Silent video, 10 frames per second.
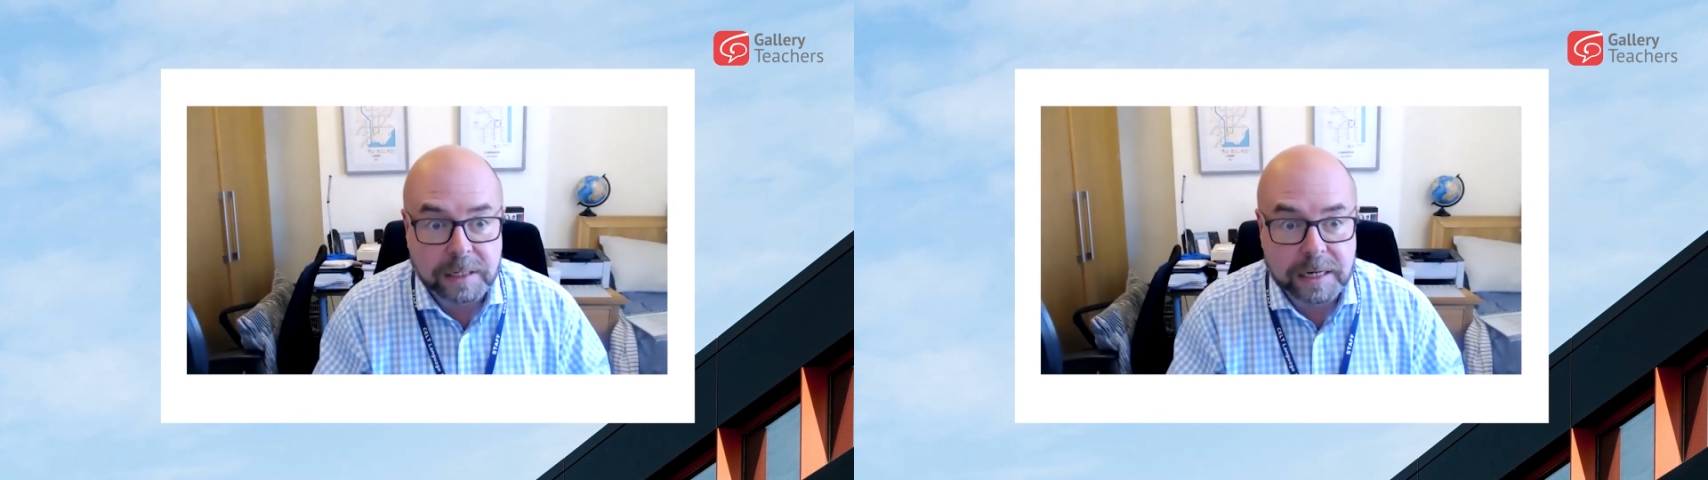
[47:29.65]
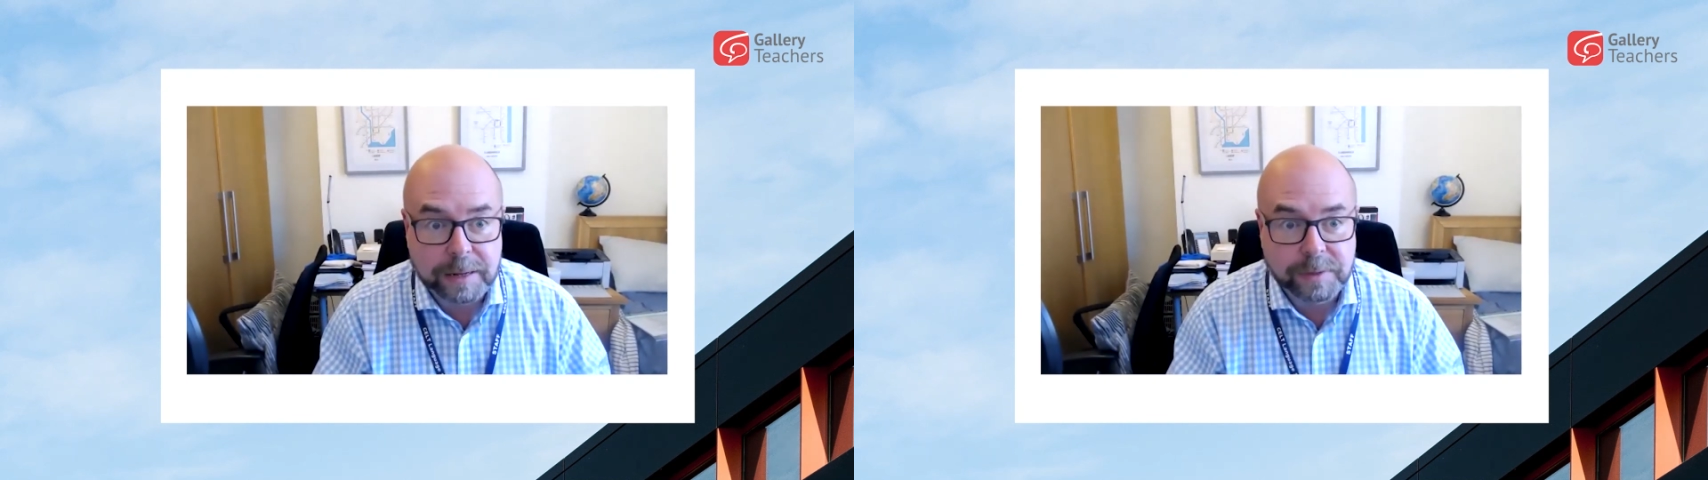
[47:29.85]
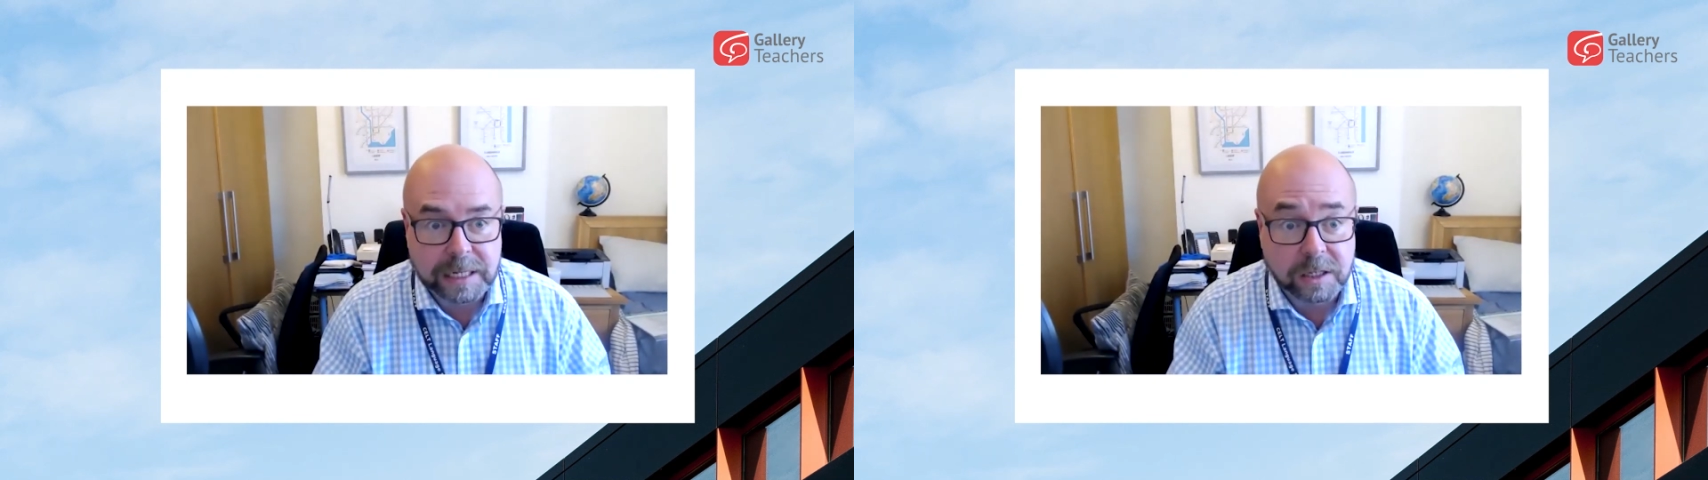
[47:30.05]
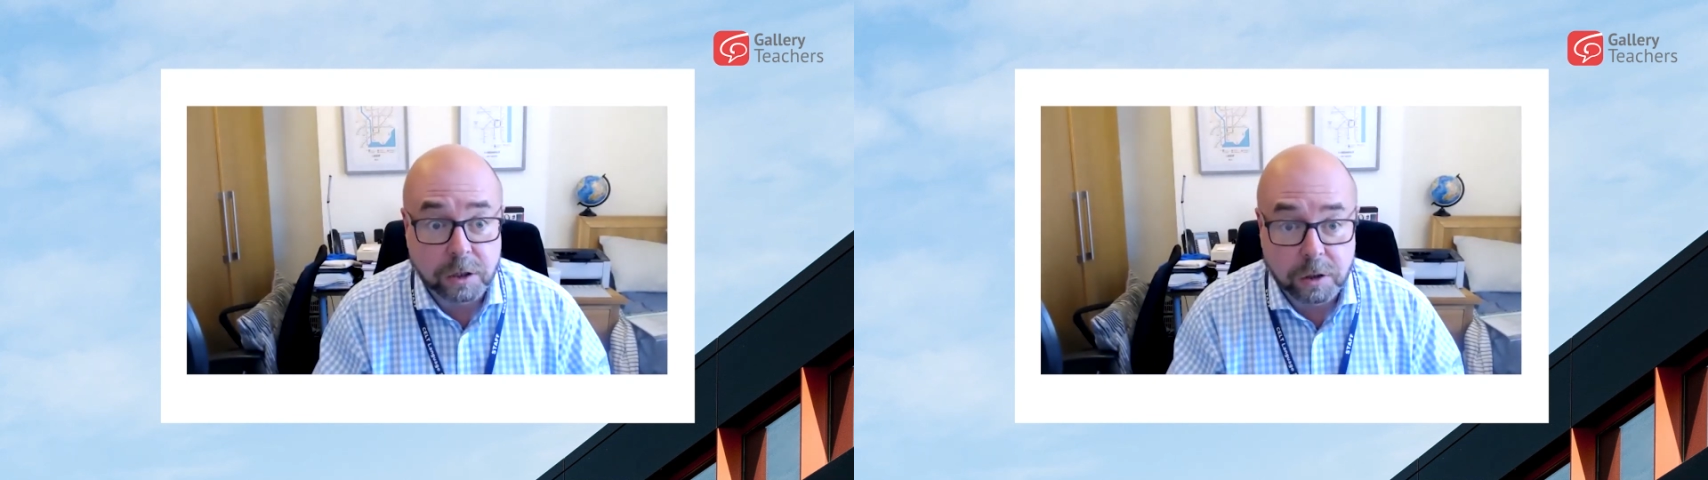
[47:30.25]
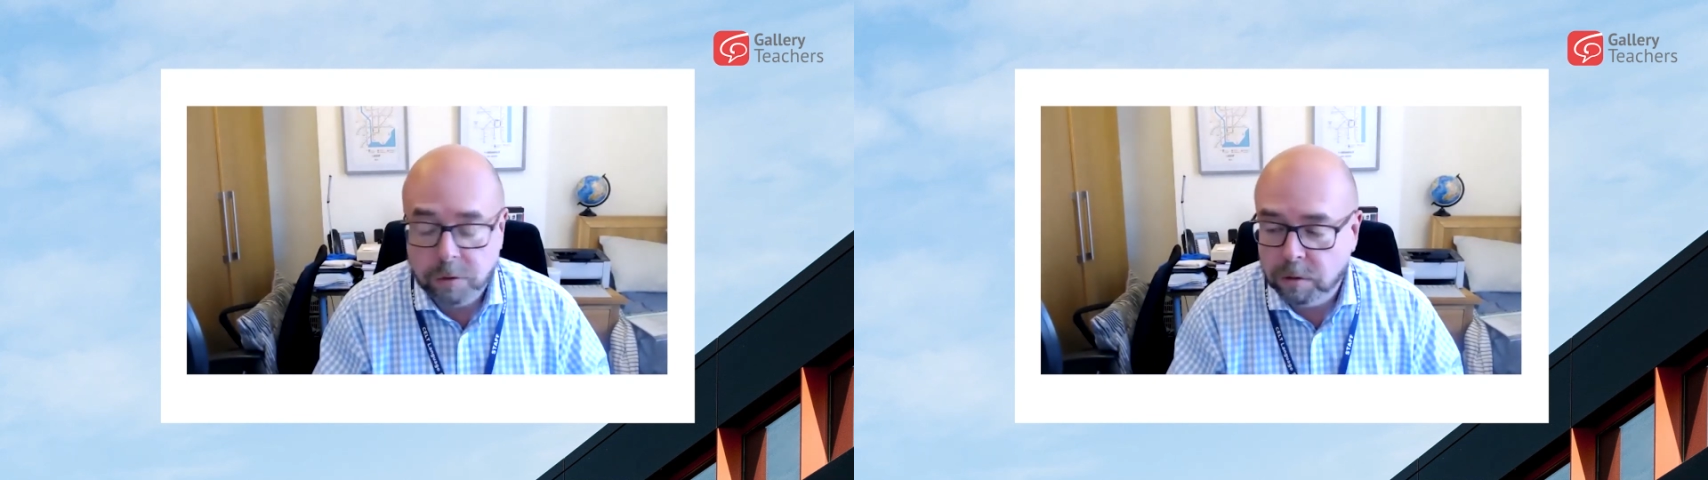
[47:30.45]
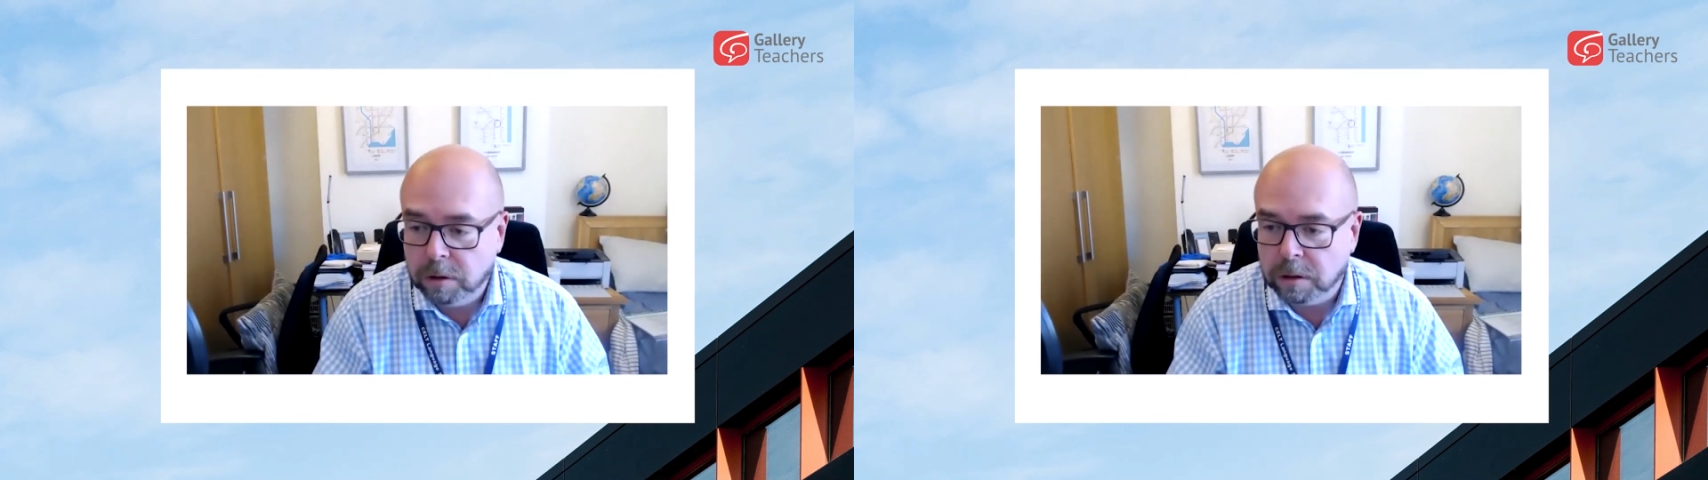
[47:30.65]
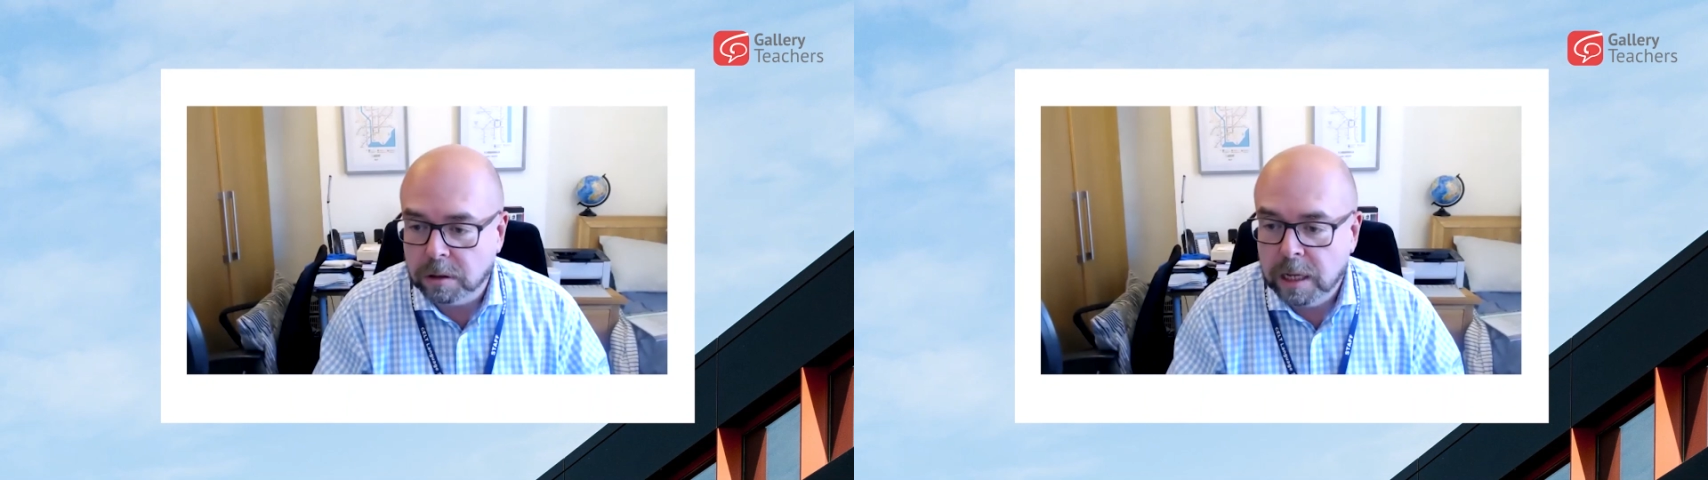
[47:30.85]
names into Google,